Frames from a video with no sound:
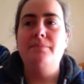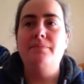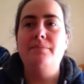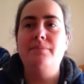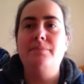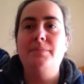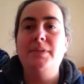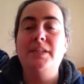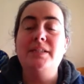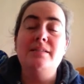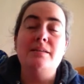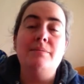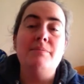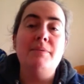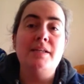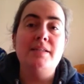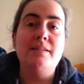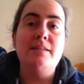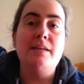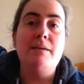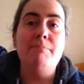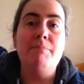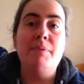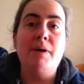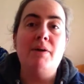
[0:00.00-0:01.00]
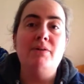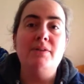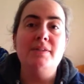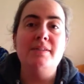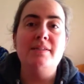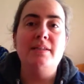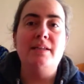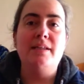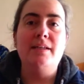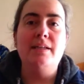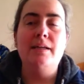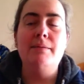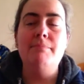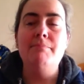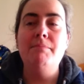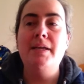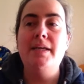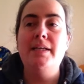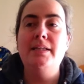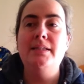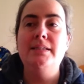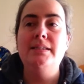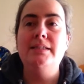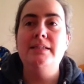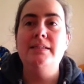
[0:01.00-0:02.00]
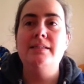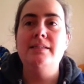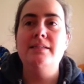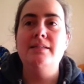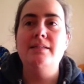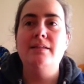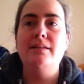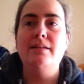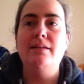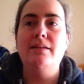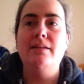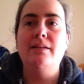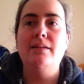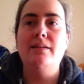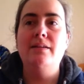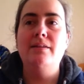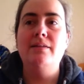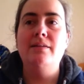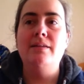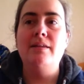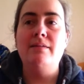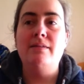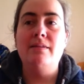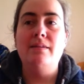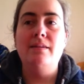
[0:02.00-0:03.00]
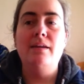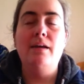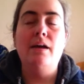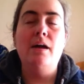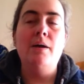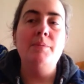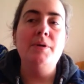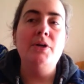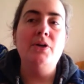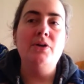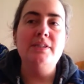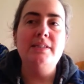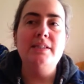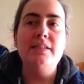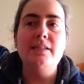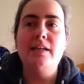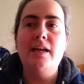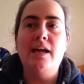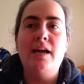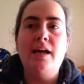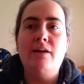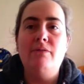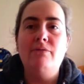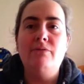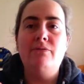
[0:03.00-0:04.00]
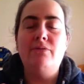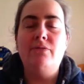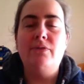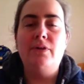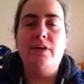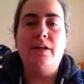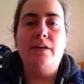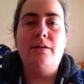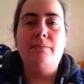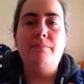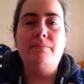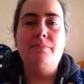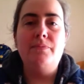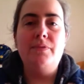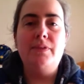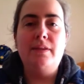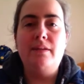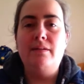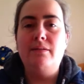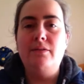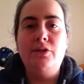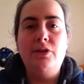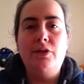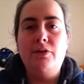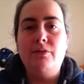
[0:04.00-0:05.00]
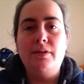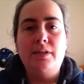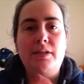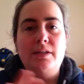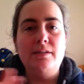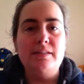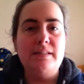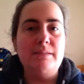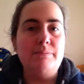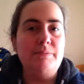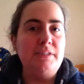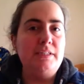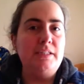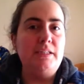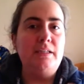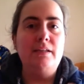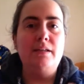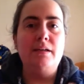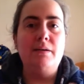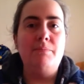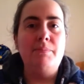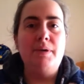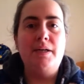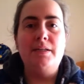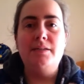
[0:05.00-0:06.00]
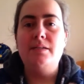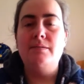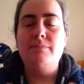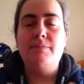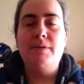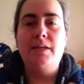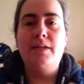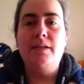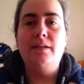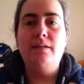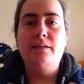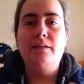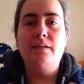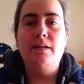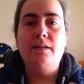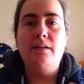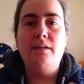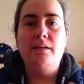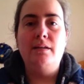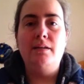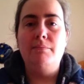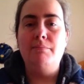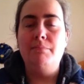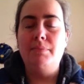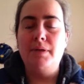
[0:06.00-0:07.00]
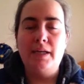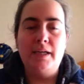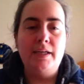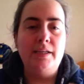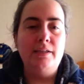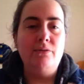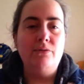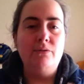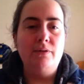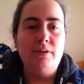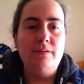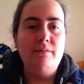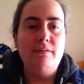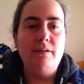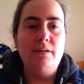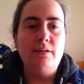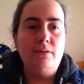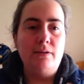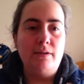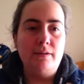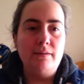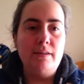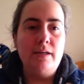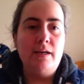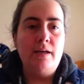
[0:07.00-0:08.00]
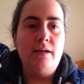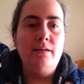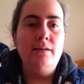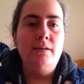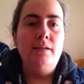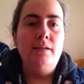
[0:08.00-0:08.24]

because it makes it embarrassing, and it means that, I mean, I didn't have, you know, the customer didn't come back to me and complain or anything like that,